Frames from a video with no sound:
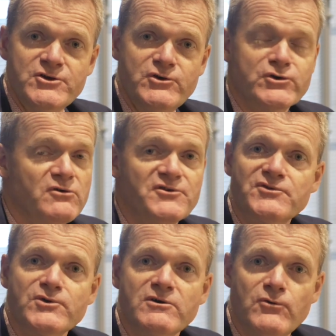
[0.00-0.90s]
you could offer
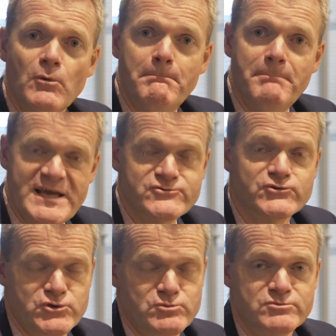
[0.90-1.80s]
3 or 4
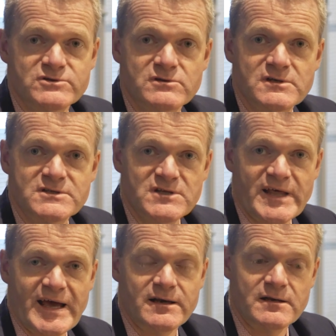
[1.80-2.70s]
bedrooms to
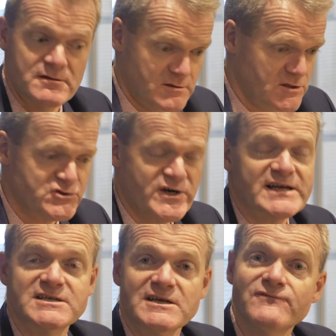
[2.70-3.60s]
that
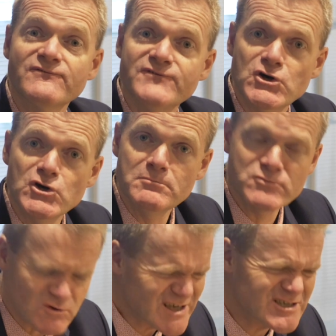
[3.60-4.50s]
contracting firm,
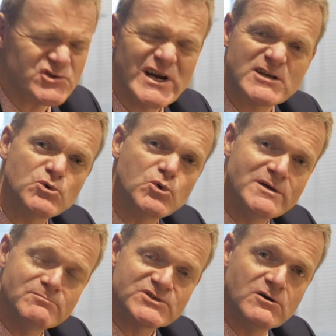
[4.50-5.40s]
not the contractor
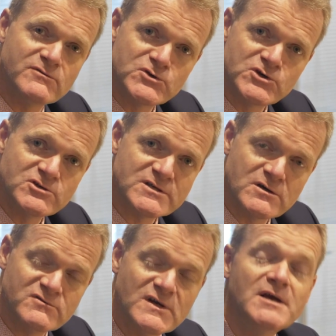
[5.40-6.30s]
himself or
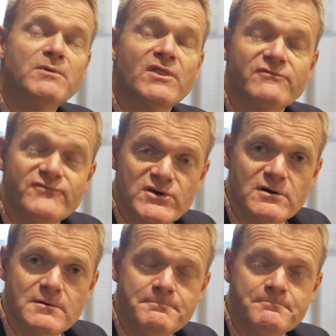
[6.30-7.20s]
herself, but the
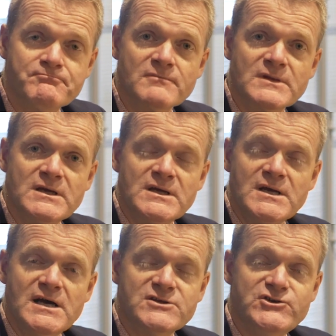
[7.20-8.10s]
firm.
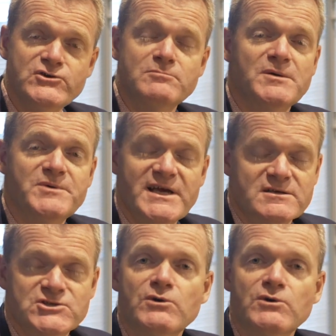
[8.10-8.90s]
And so you could maybe get